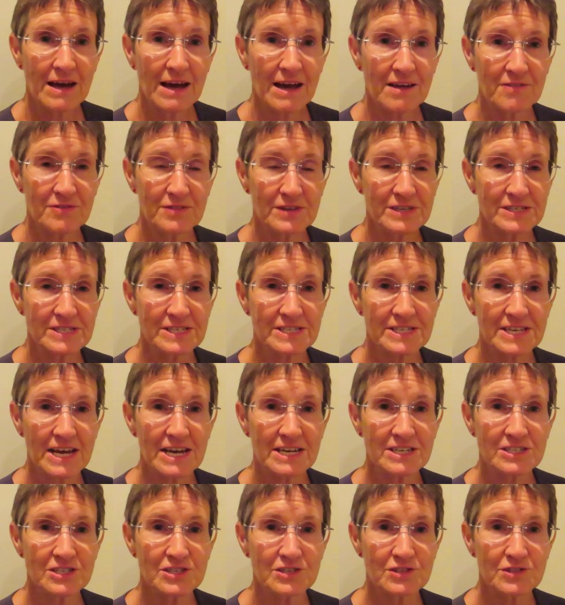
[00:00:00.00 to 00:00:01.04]
At this
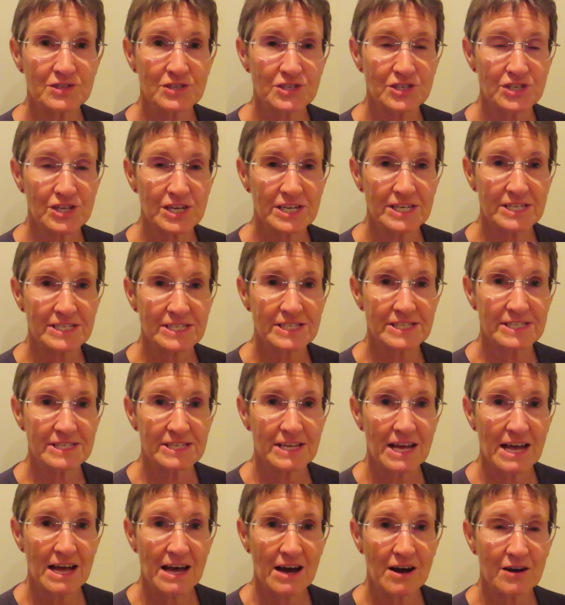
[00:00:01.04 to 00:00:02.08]
stage, the chicks
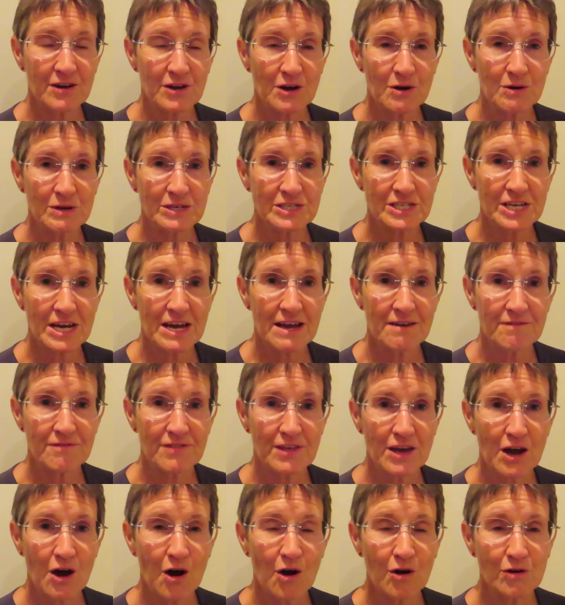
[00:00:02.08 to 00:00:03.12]
are going to have
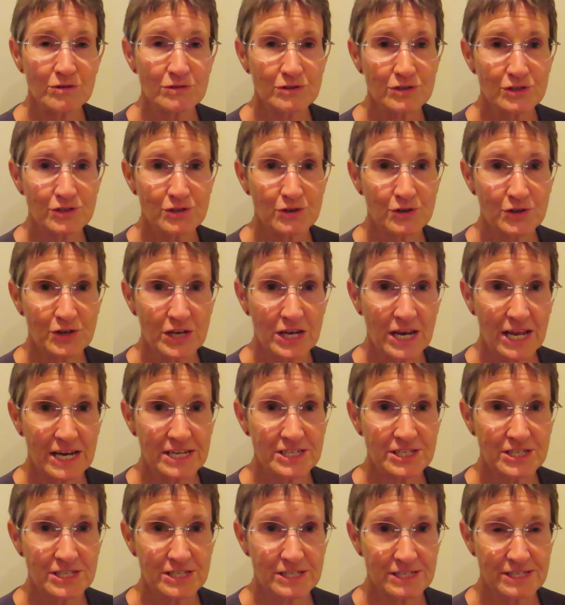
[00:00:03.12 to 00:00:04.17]
their own
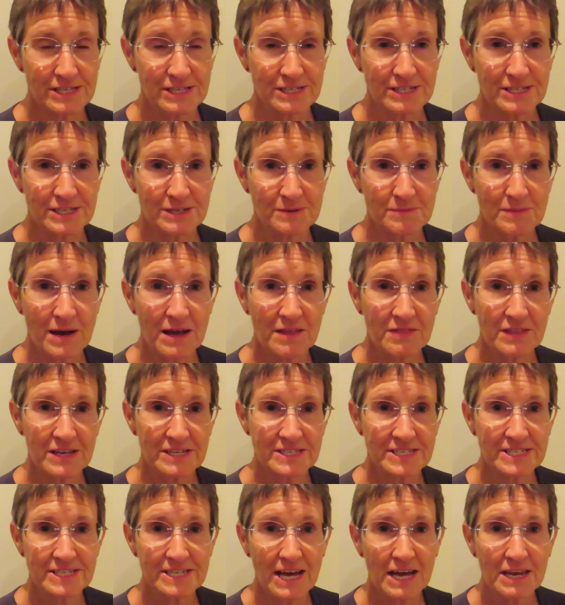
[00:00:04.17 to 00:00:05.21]
circulation system and they're
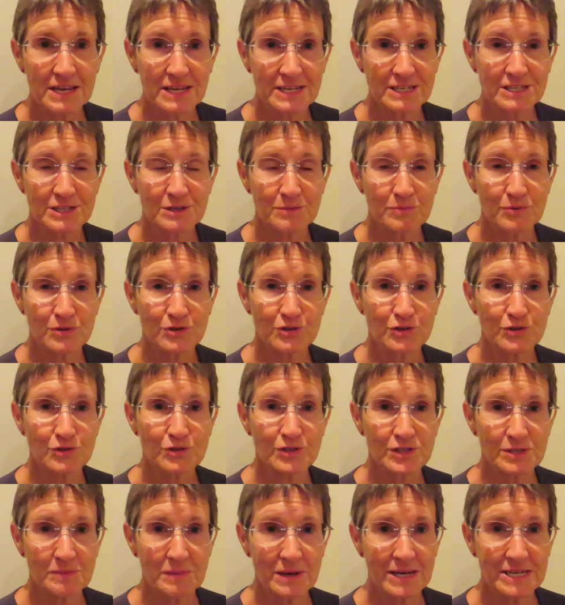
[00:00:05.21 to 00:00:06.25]
starting to produce
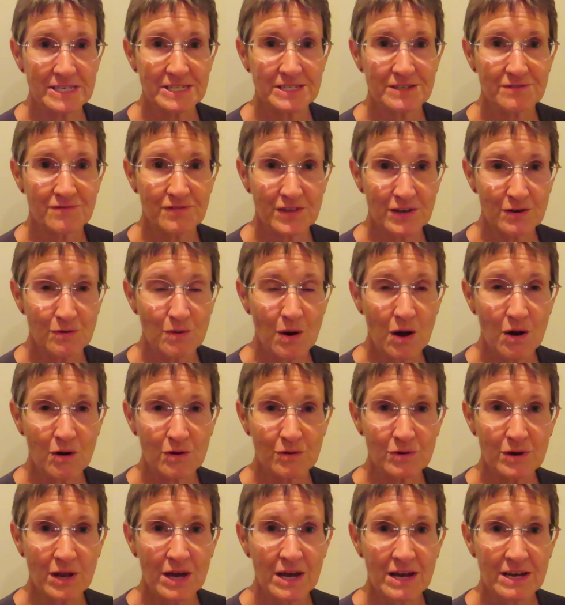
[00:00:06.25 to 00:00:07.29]
some heat of their
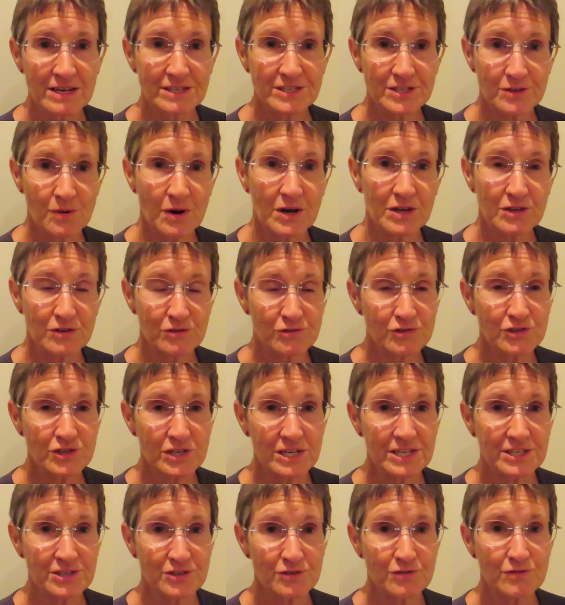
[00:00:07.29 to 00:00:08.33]
own. So I
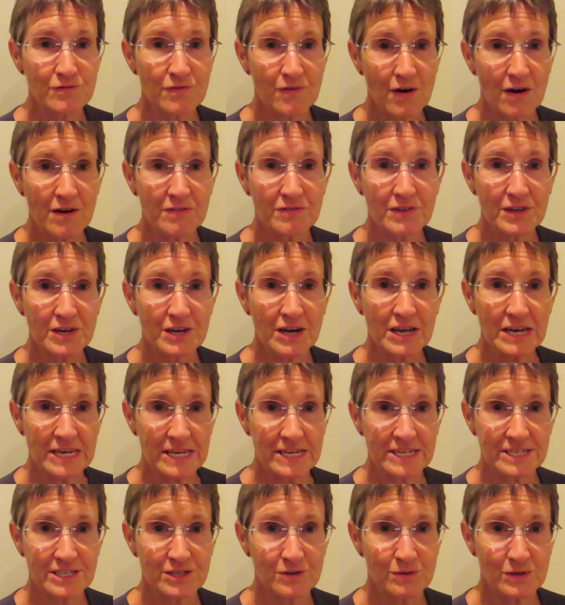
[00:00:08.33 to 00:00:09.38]
usually do find that I
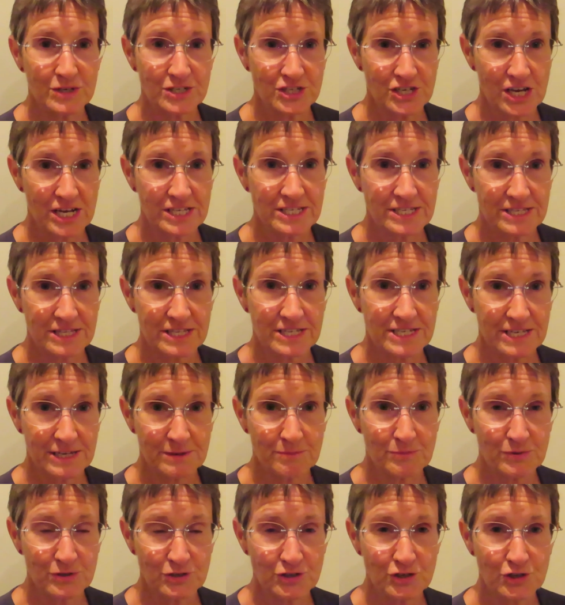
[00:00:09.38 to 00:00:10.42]
need to adjust the
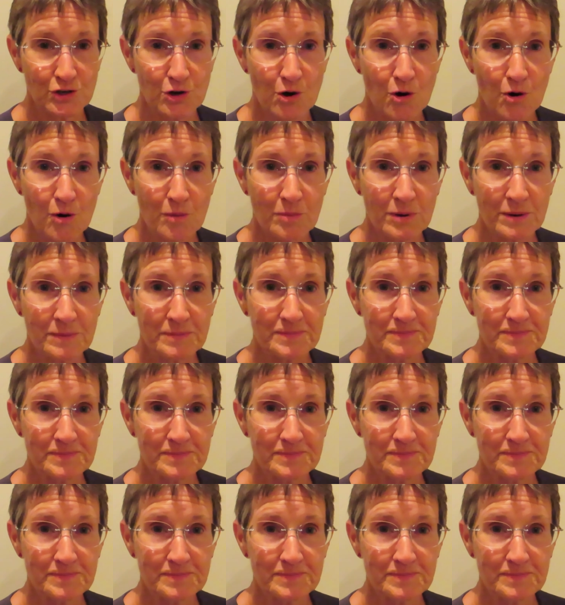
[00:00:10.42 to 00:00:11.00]
temperature knob.